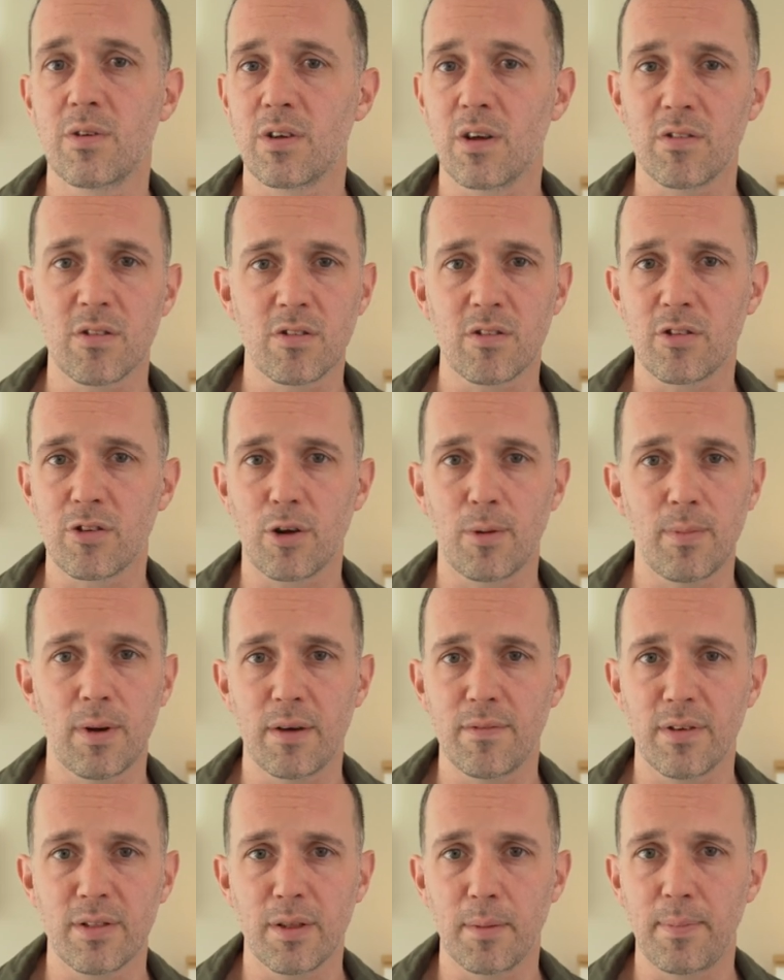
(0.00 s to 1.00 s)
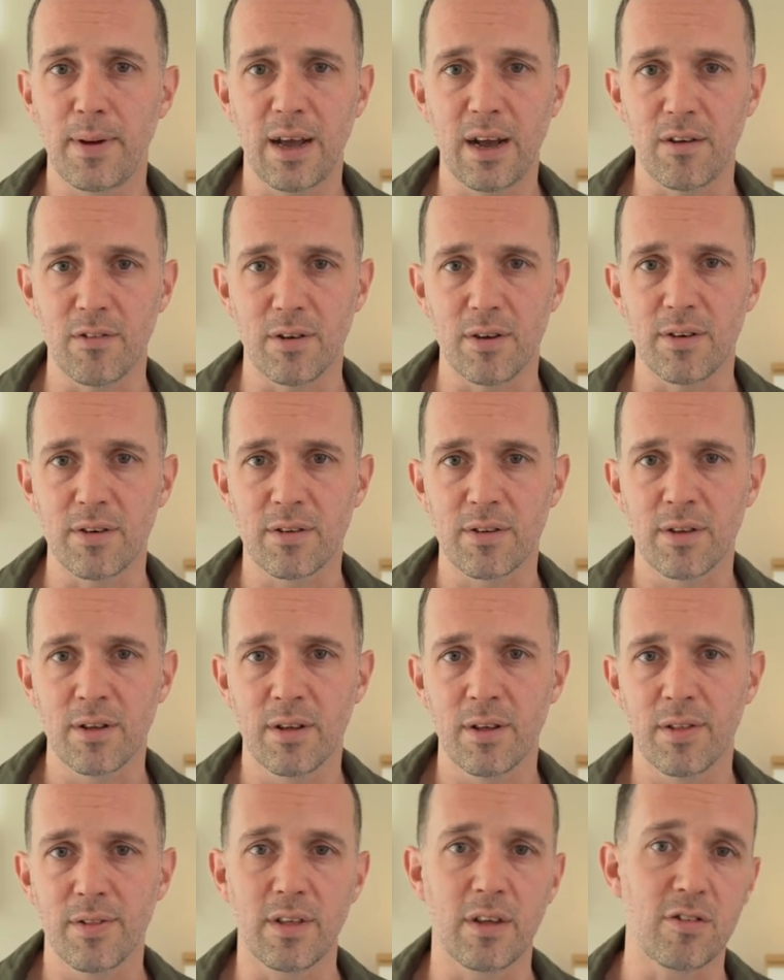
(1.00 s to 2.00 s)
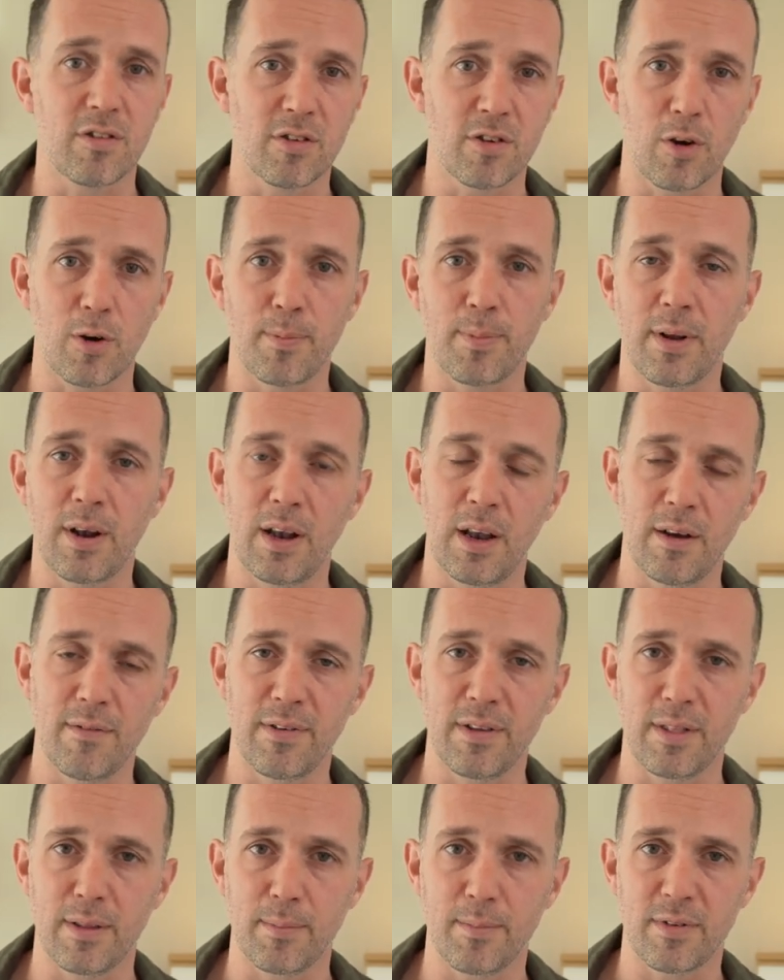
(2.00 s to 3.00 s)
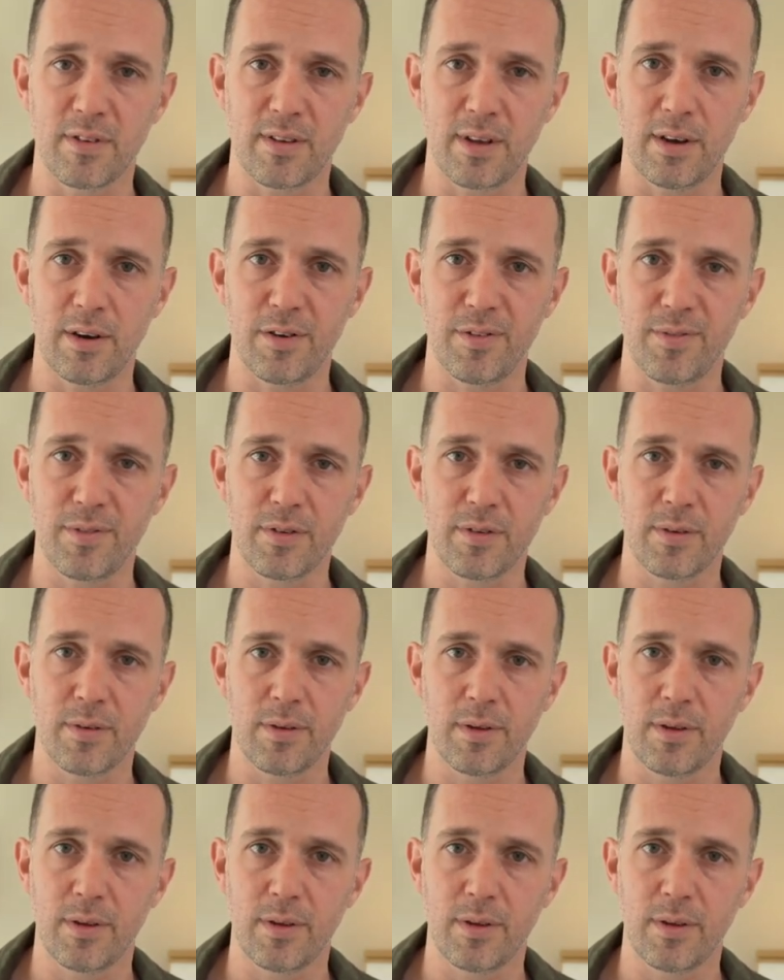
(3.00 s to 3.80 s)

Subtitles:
doesn't stop loving the parent, they stop loving themselves."